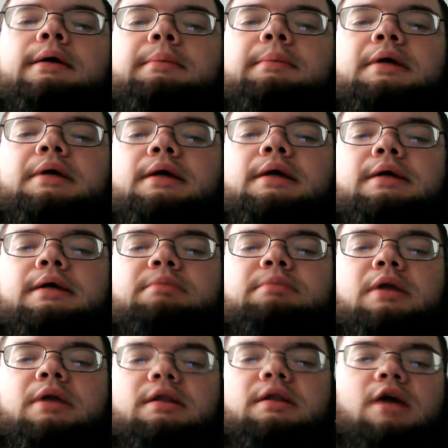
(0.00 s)
be
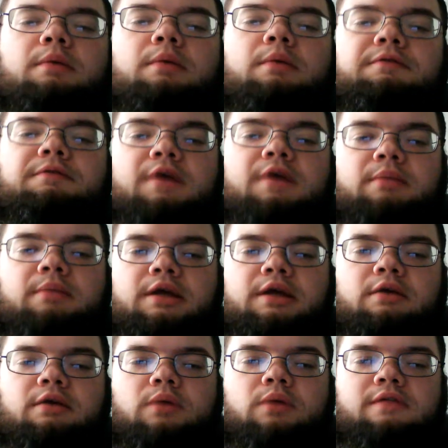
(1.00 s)
spending time with family
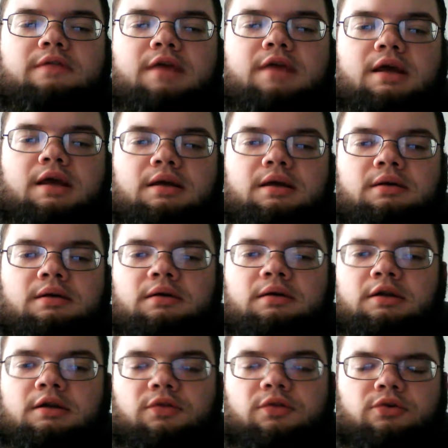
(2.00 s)
on Wednesday
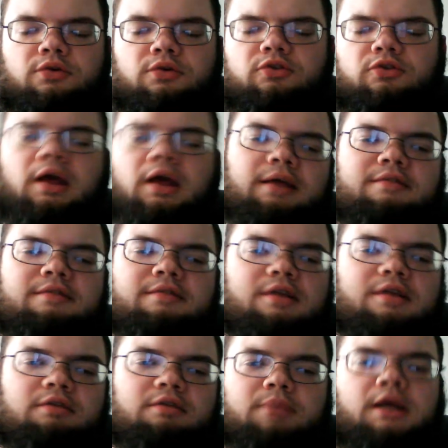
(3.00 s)
into Thursday instead
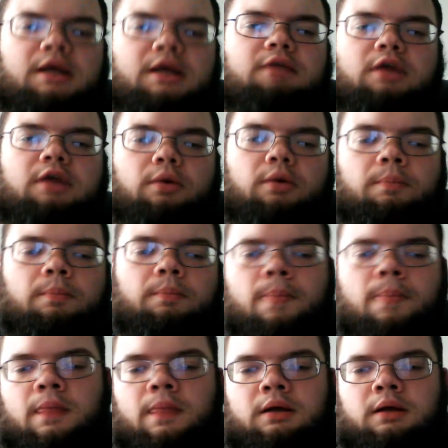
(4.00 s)
of making a video.
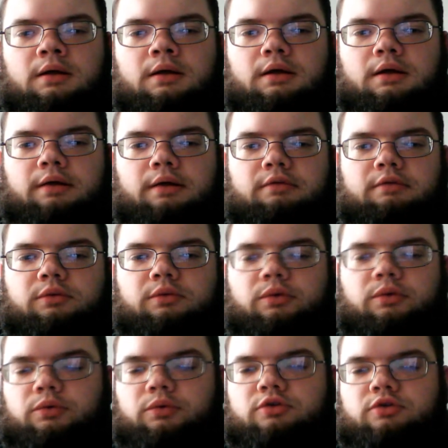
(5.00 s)
However, we
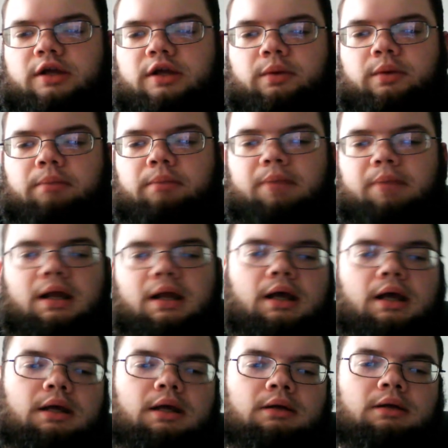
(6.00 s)
will try to get one up
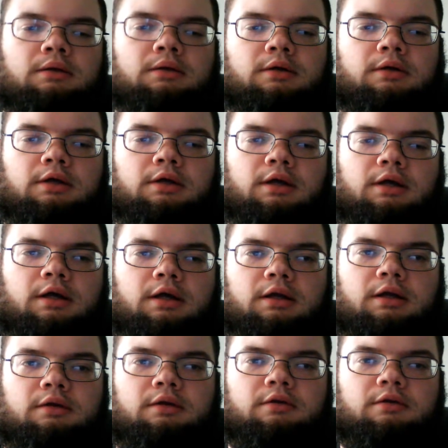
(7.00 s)
Monday
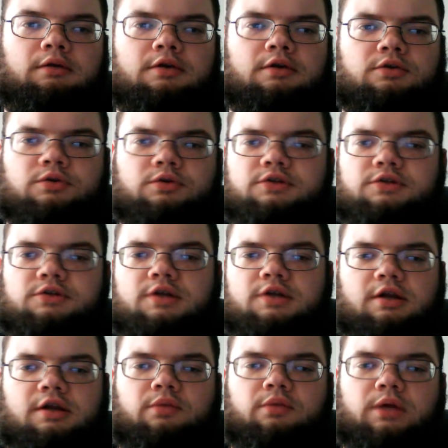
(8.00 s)
and towards the
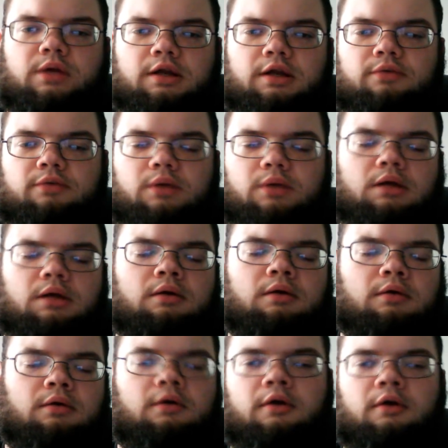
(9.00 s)
end of the week next week.
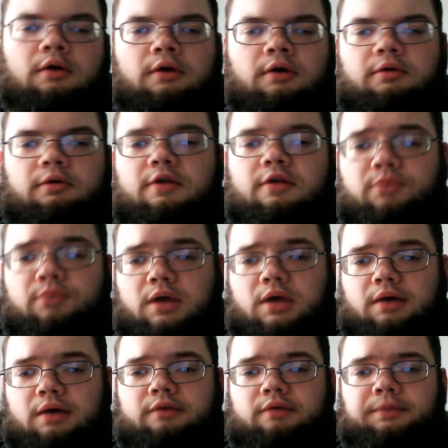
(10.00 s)
This week,
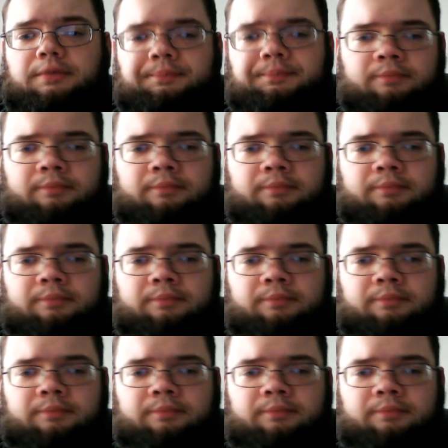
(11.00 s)
however,